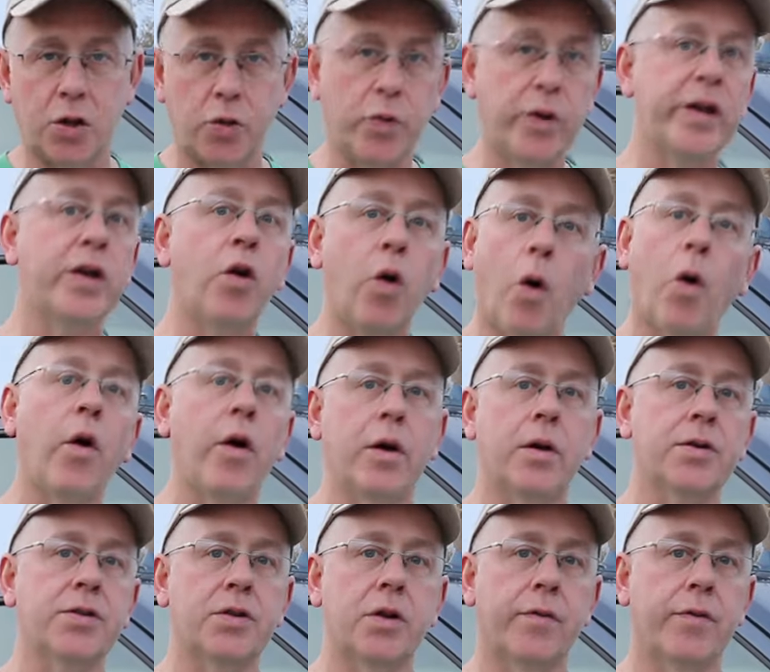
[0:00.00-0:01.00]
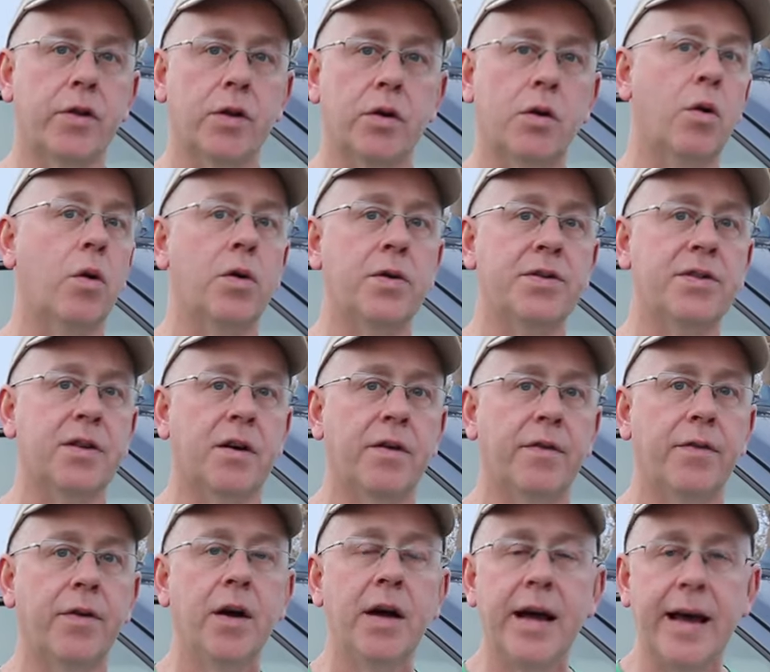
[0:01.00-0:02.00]
three coils over the course
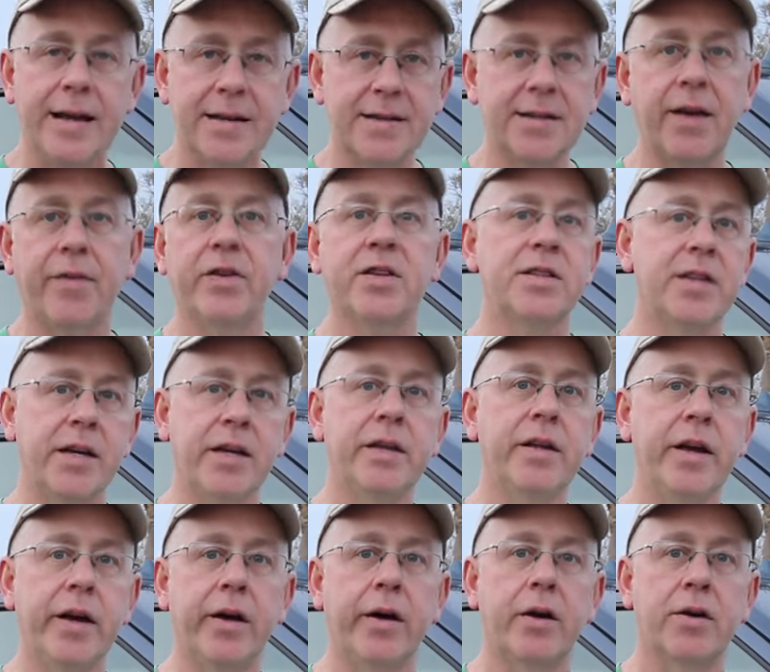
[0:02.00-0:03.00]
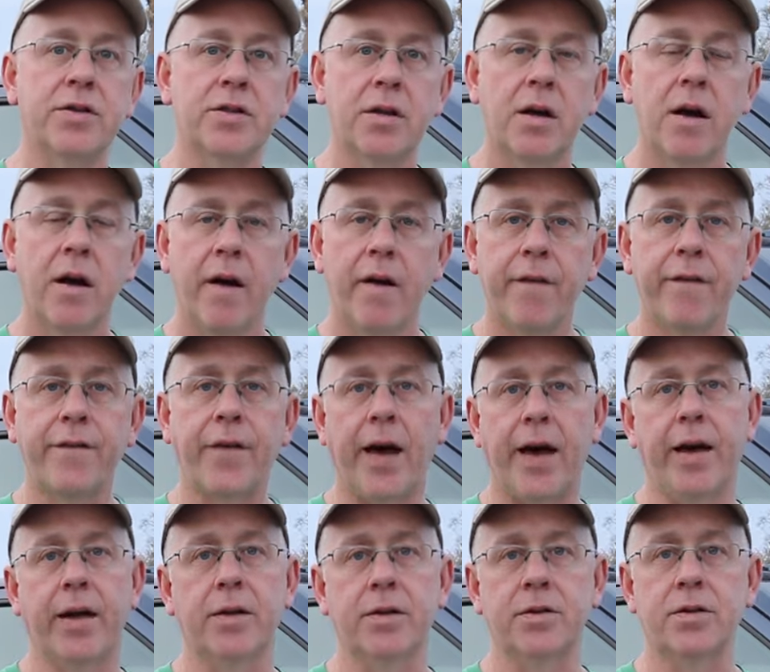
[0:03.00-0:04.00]
of seventeen years
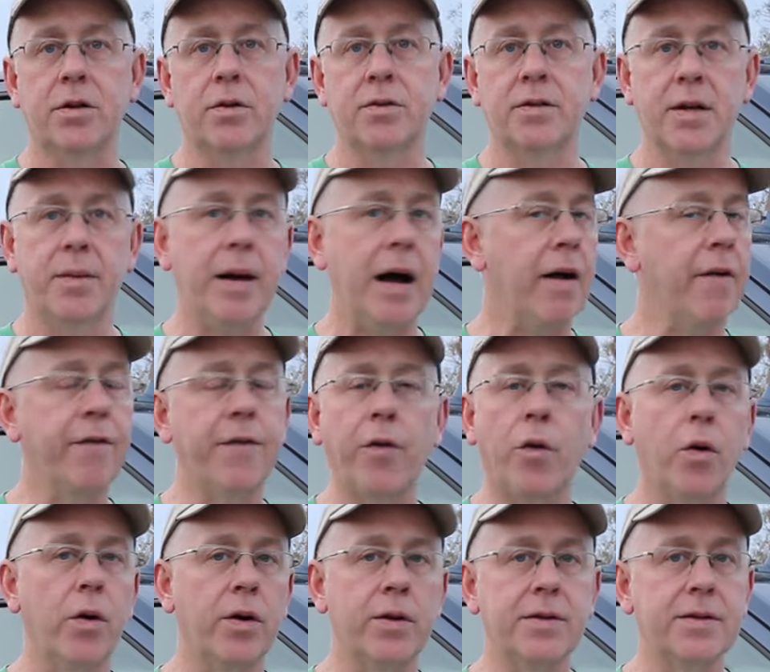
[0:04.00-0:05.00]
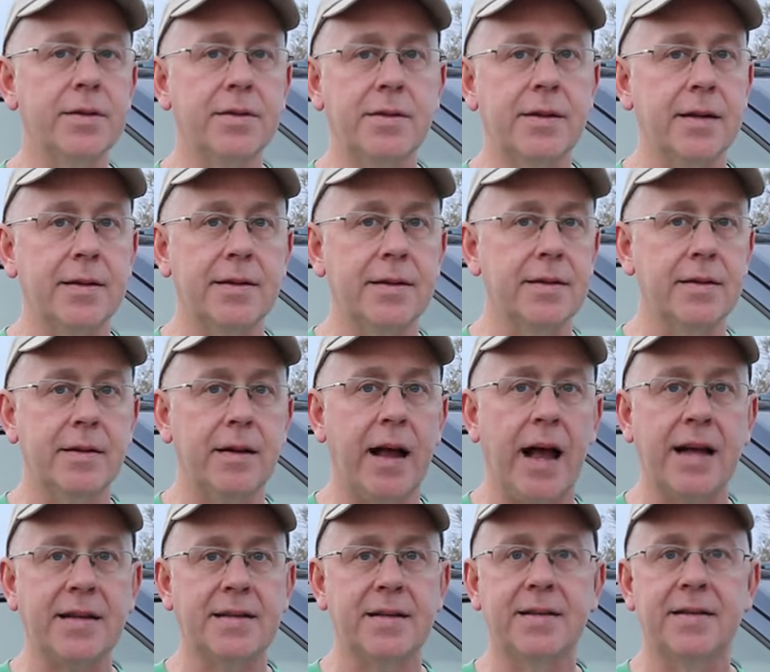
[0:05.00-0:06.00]
failed. So somehow Ford doesn't
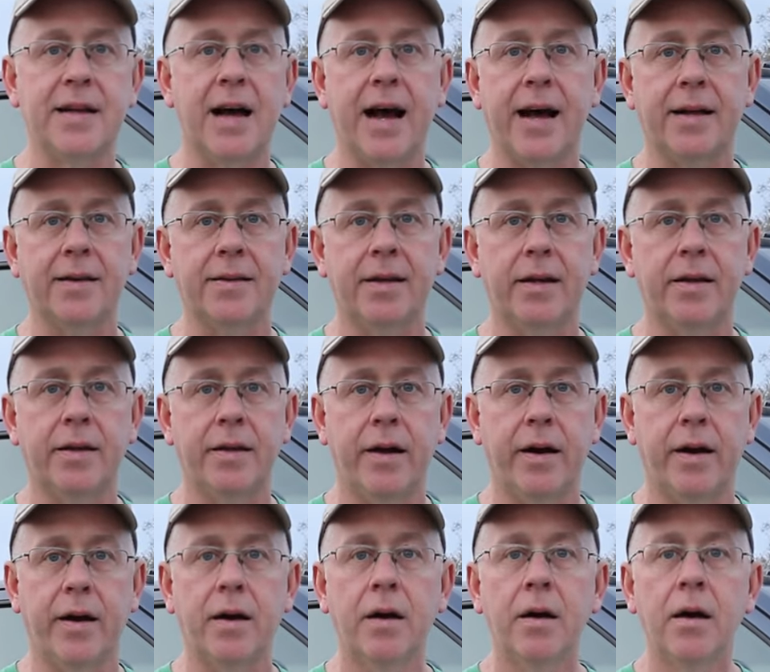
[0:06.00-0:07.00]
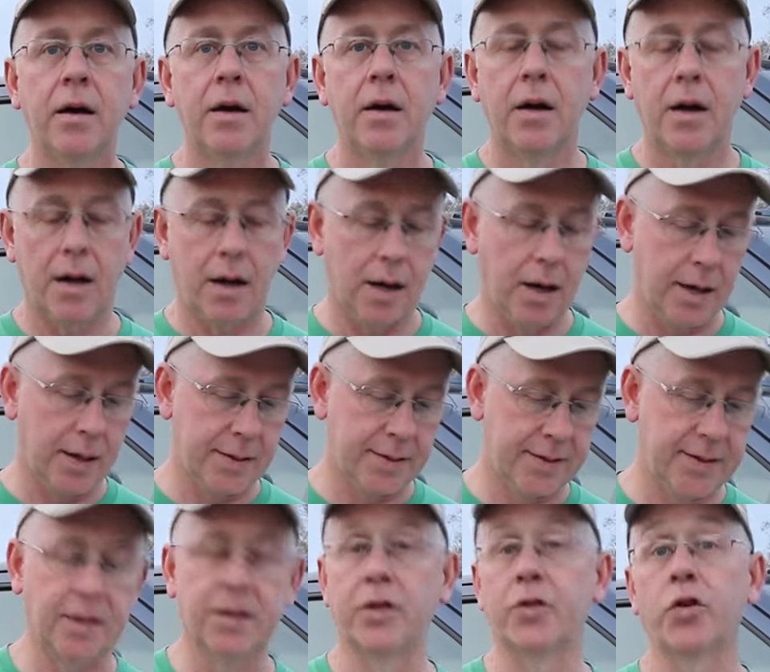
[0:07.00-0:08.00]
hasn't dialed in their uh,
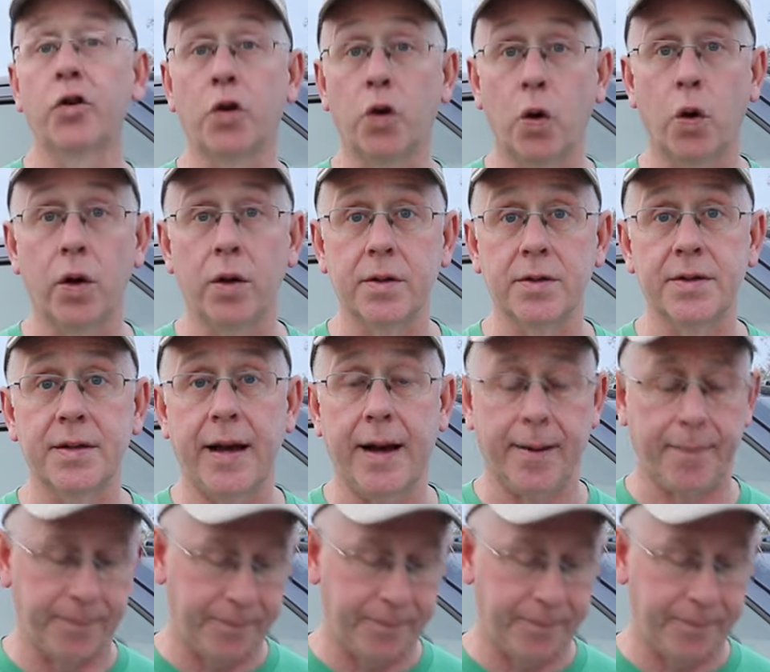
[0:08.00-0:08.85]
cylinder coils yet.